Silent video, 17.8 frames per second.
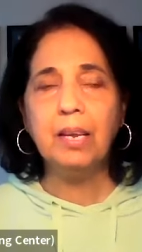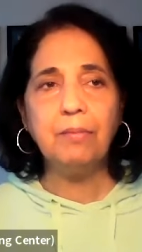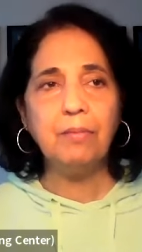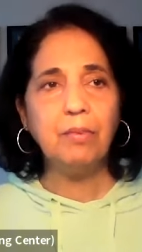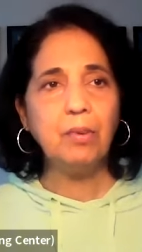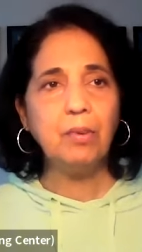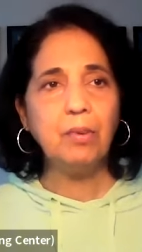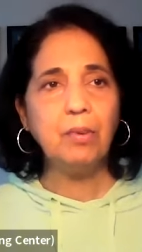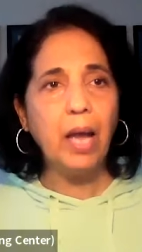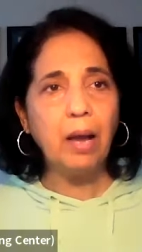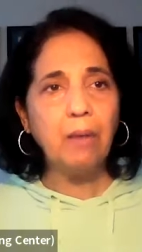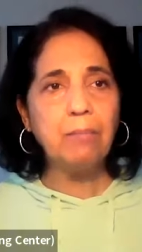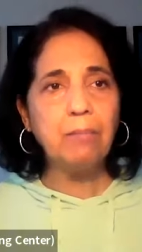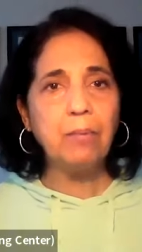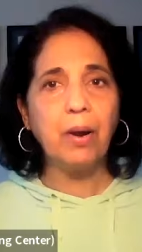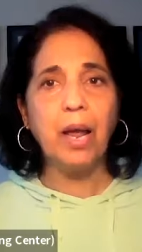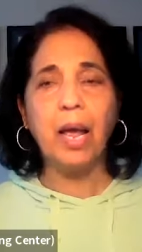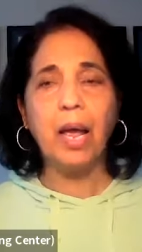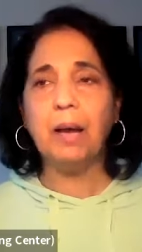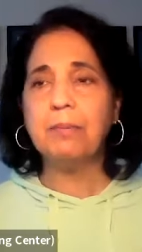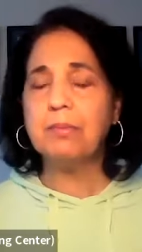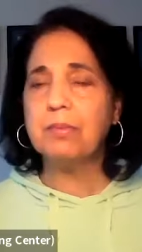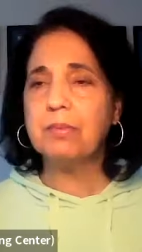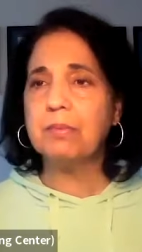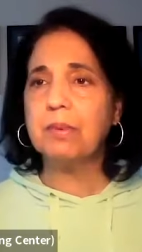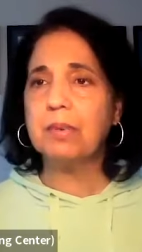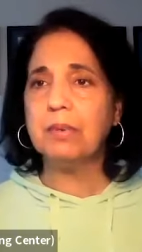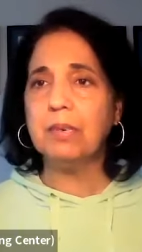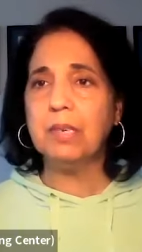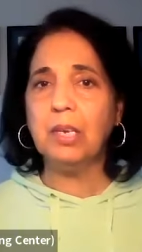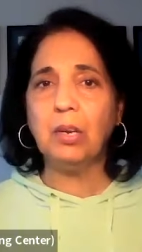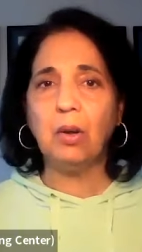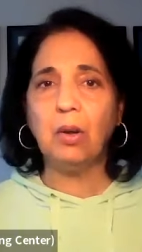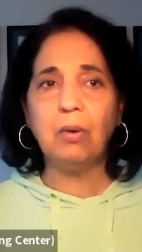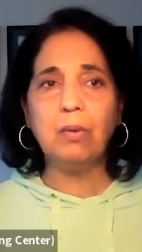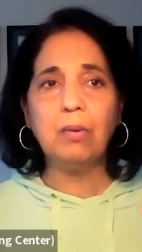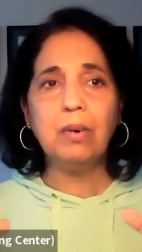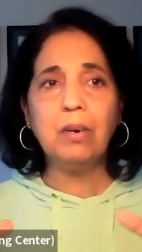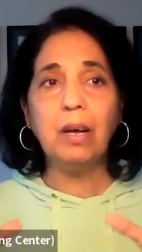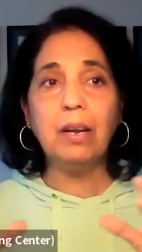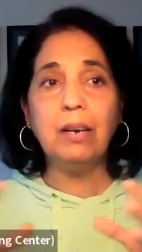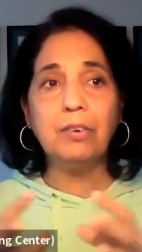If you have perhaps you know